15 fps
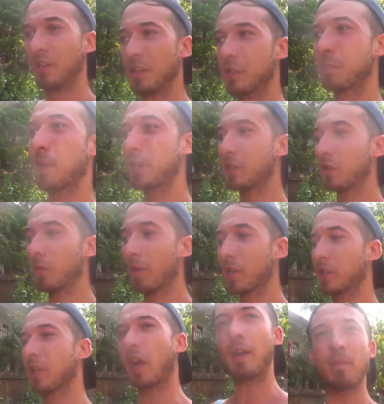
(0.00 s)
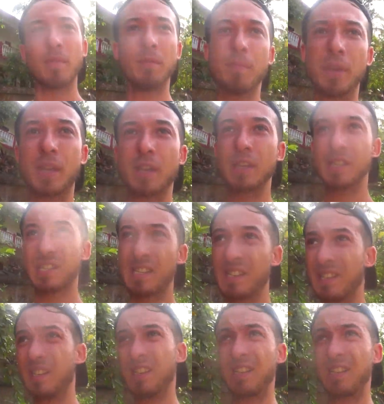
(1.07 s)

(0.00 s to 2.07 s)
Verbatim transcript: spend too much time because